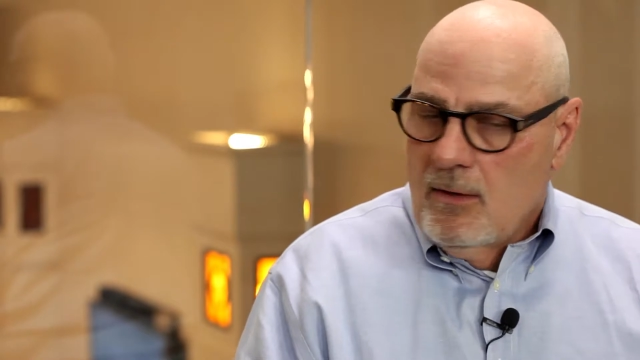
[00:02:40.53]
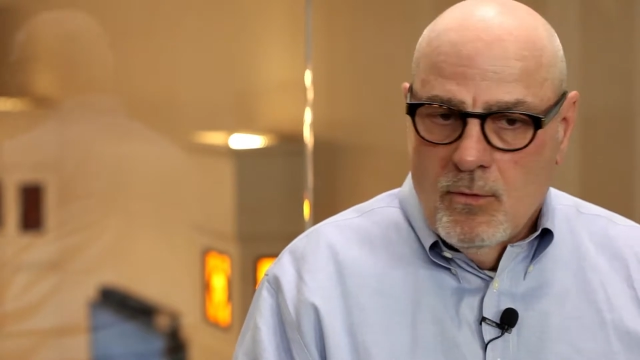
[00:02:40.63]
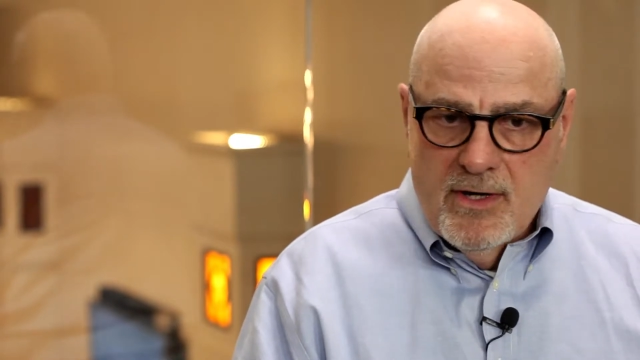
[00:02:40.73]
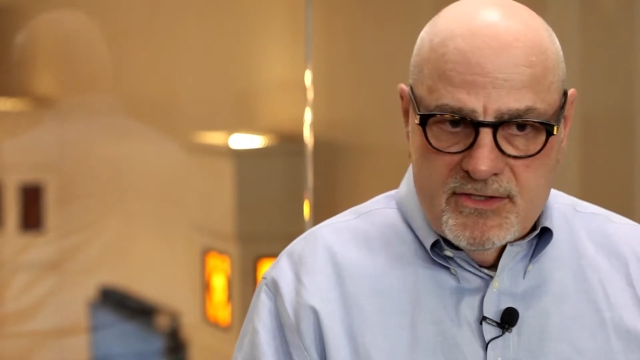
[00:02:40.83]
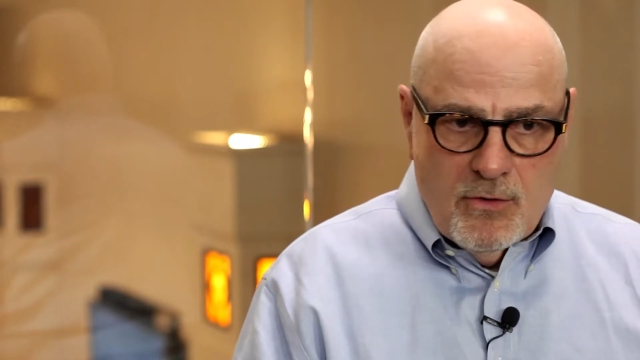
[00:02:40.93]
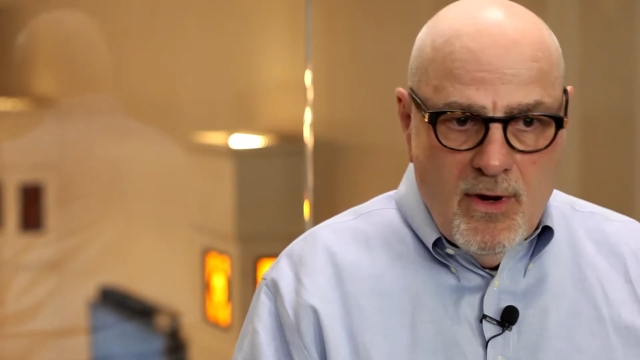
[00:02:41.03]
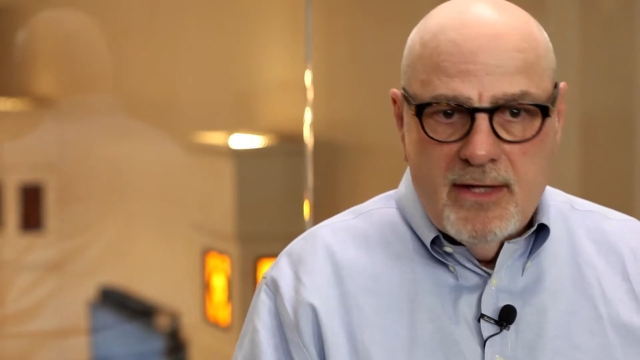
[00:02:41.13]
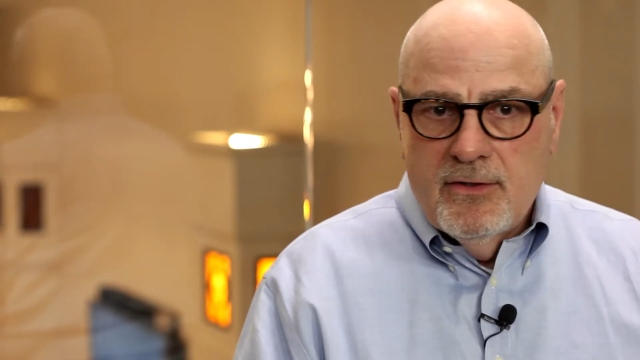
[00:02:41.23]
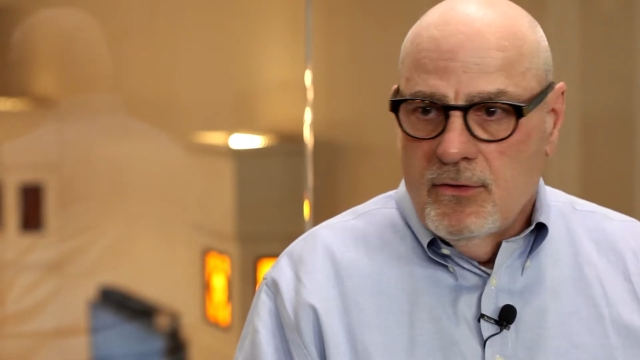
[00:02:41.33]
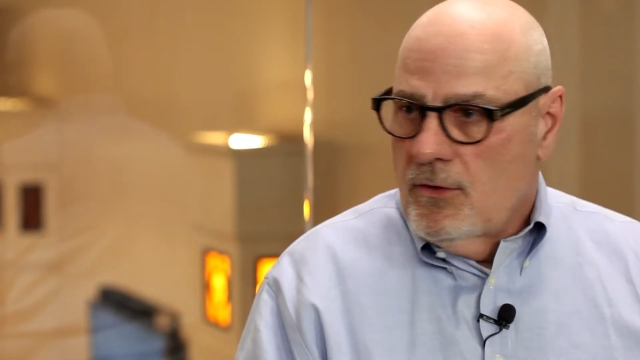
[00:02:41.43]
whereas a
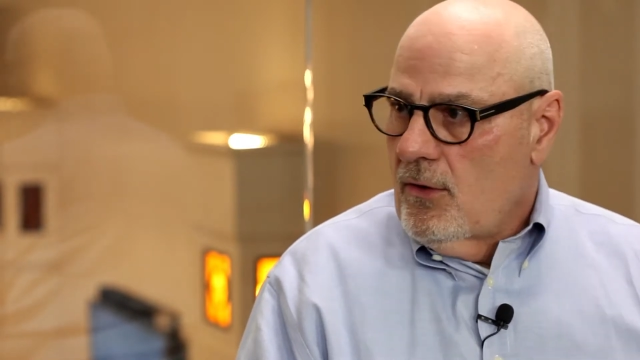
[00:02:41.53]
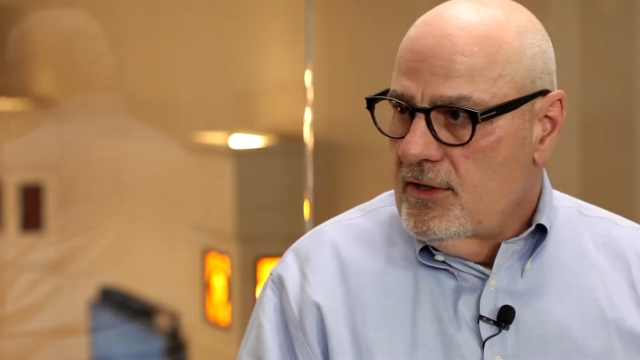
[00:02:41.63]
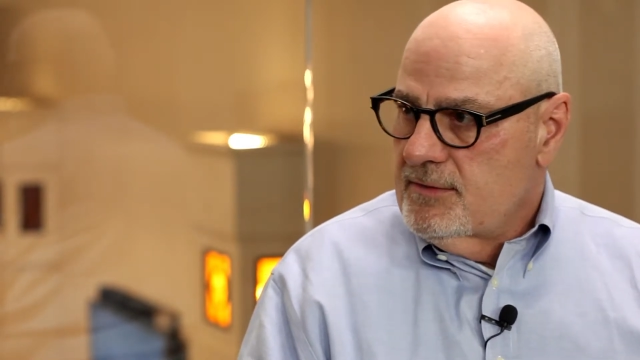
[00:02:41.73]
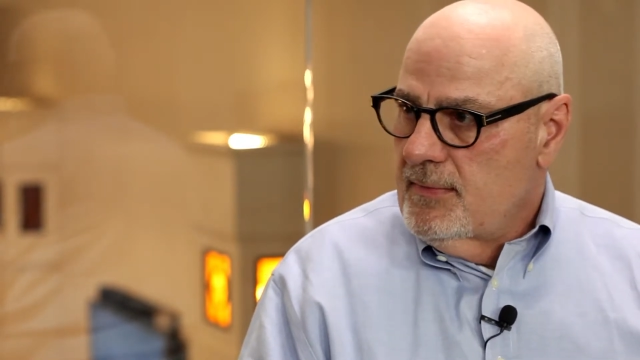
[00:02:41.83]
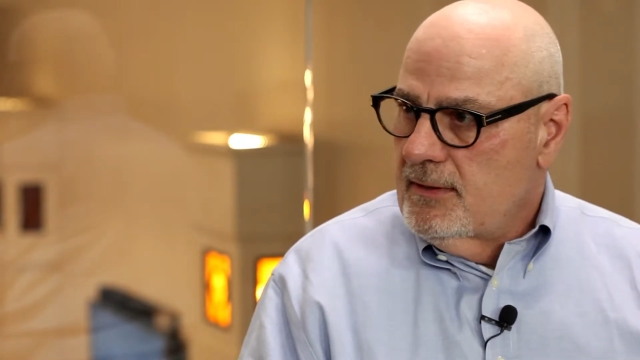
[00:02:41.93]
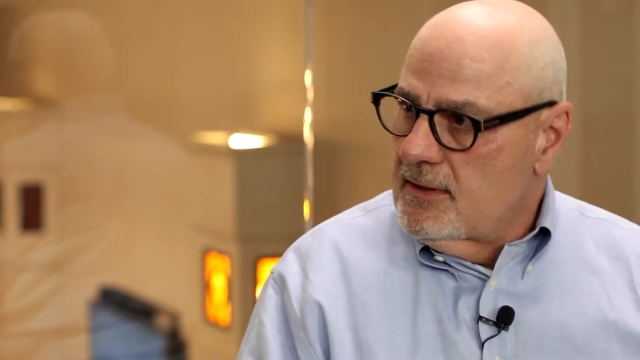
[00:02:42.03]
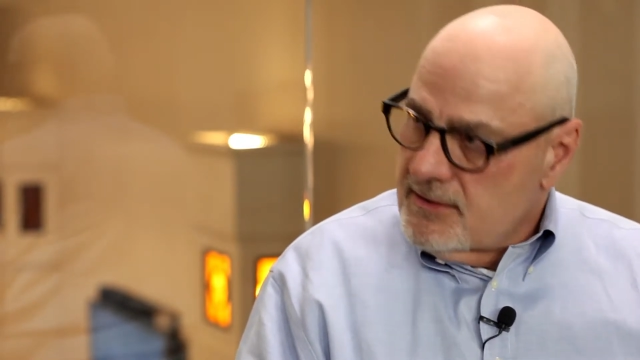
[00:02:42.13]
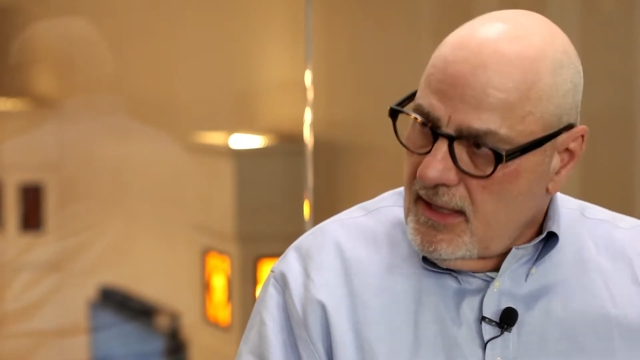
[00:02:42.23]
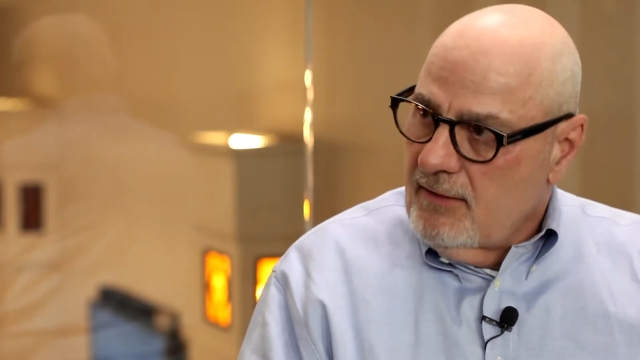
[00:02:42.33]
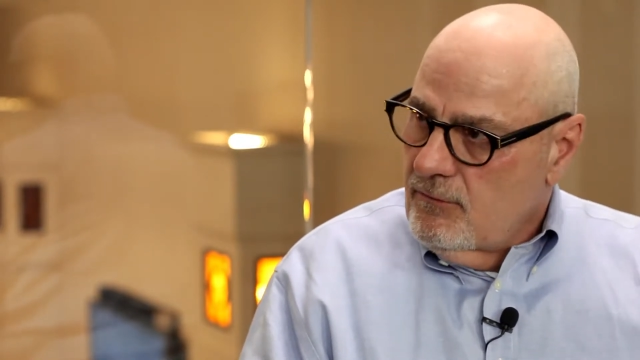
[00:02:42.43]
creditor garnishment is
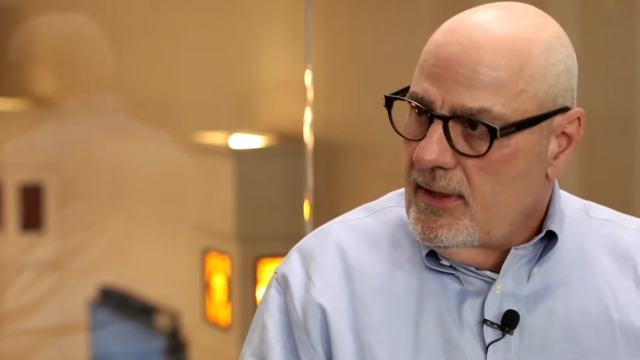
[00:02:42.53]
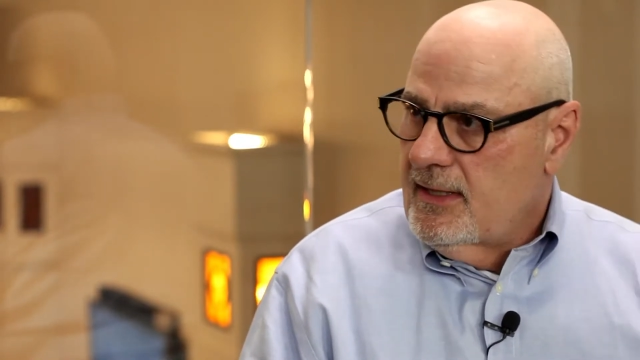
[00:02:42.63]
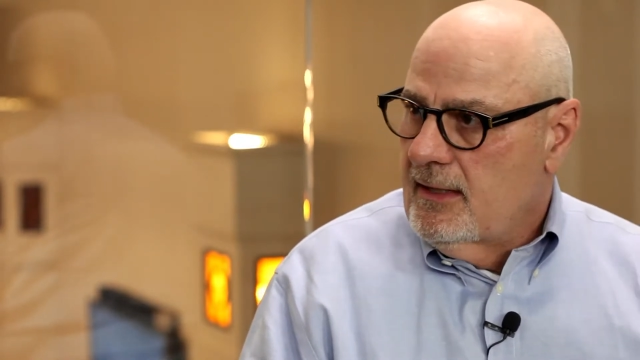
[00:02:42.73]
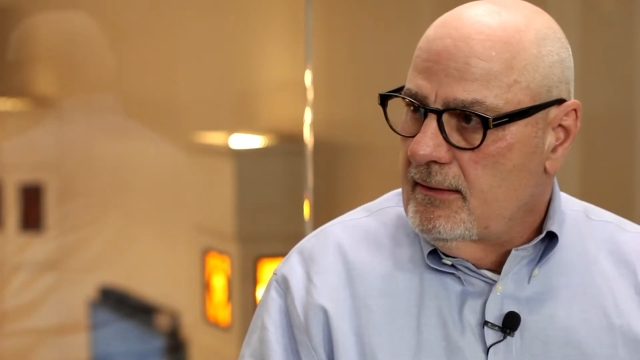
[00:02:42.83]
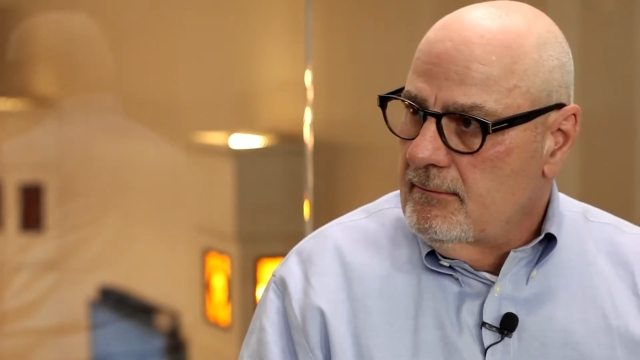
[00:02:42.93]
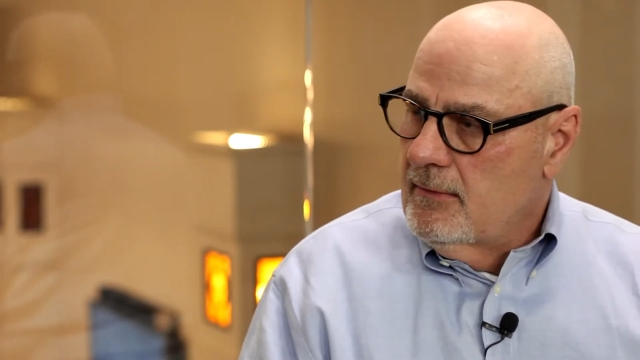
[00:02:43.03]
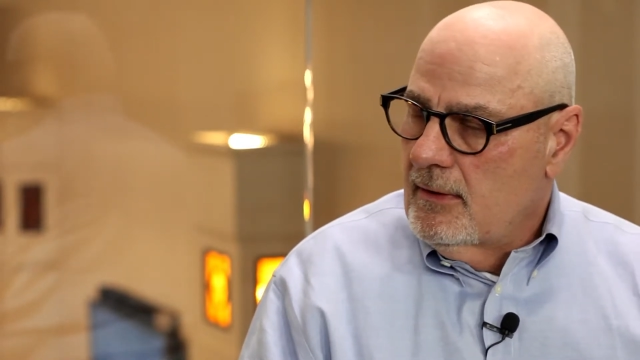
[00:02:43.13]
kind of way down,